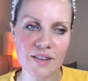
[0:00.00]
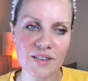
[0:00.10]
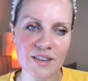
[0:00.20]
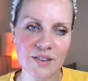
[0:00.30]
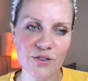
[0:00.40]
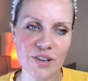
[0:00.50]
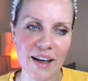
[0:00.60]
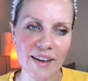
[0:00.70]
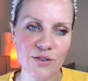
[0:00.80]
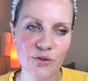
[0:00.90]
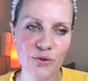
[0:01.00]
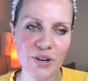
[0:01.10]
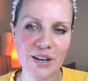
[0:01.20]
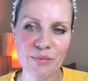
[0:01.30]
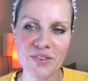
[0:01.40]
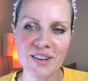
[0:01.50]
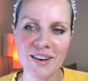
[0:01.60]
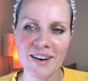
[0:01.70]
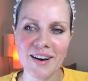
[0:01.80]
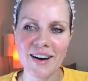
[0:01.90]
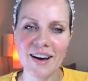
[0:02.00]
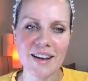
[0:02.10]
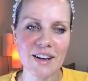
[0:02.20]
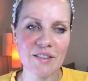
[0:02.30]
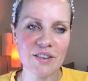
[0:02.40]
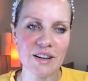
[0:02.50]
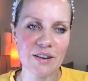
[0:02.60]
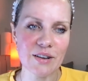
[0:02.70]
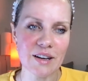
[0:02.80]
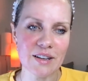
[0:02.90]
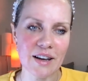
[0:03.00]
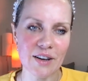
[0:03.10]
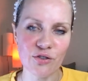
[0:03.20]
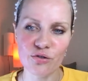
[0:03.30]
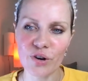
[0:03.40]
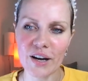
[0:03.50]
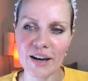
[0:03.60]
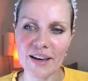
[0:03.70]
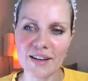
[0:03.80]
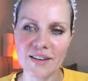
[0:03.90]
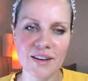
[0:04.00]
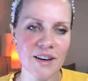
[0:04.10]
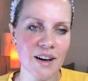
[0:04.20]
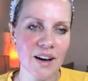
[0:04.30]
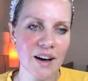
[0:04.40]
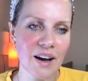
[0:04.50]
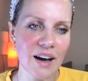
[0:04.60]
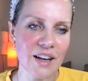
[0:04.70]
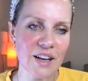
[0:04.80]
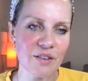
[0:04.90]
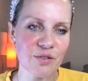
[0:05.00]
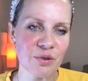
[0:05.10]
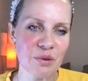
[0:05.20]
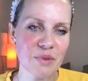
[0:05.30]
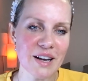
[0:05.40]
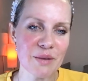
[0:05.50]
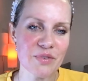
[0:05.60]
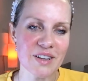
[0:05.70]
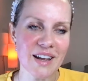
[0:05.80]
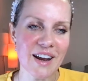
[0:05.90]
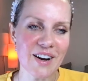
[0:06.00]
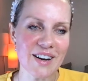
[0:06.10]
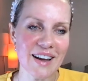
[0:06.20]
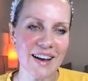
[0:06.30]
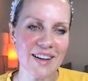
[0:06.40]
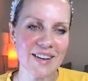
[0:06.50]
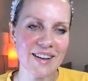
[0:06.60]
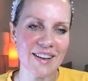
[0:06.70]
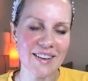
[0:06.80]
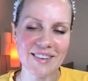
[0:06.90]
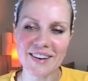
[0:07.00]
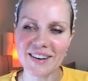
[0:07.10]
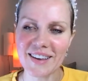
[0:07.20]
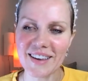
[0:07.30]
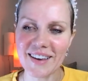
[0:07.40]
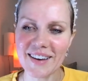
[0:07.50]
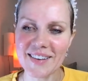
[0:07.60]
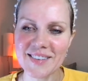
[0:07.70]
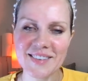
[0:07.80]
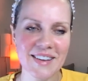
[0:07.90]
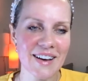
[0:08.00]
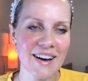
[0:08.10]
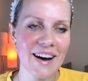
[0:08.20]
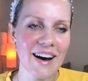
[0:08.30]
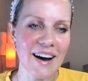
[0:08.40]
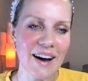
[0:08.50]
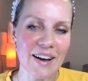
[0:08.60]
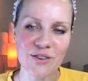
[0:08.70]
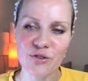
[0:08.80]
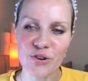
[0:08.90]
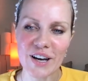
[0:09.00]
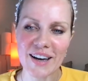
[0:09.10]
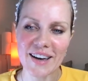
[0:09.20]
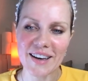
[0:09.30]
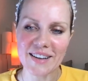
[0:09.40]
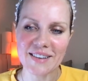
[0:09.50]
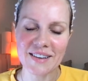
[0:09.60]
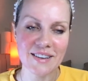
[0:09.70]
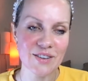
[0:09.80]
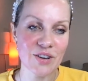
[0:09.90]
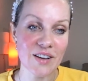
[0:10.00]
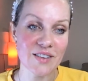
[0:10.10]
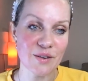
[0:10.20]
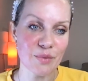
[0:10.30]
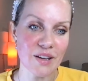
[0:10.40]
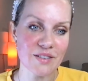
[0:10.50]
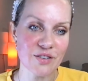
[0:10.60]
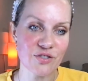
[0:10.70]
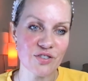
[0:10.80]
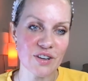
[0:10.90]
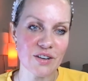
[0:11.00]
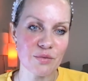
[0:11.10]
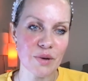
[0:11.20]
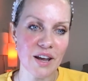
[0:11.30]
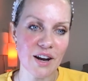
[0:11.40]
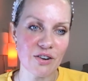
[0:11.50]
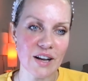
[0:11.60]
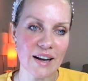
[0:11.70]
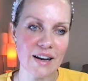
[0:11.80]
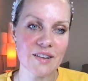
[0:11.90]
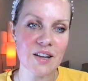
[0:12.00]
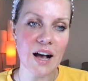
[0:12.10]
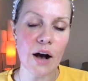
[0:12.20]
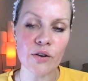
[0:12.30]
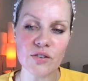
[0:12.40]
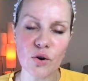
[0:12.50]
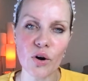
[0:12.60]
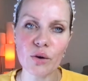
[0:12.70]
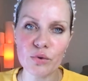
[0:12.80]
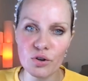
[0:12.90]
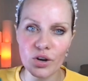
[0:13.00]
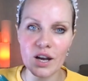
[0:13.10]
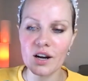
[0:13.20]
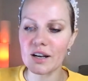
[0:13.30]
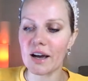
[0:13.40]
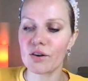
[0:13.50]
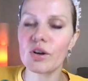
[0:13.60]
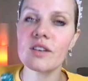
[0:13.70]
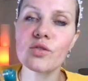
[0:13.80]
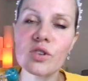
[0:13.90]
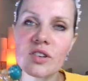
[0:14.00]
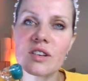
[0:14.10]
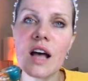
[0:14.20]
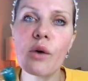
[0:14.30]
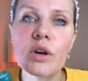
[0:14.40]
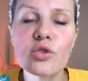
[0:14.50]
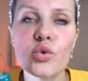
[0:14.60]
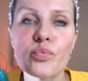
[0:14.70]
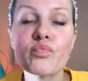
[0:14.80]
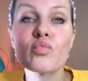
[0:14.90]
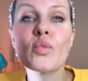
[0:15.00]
Lindsay? Did you like to do lips? I love the I tried. I love doing my lips and hairline. Lucky duck, yes. I tried. You guys are amazing. Just started my hairline. Leslie, how is going with your hairline? Okay, so this is how I do.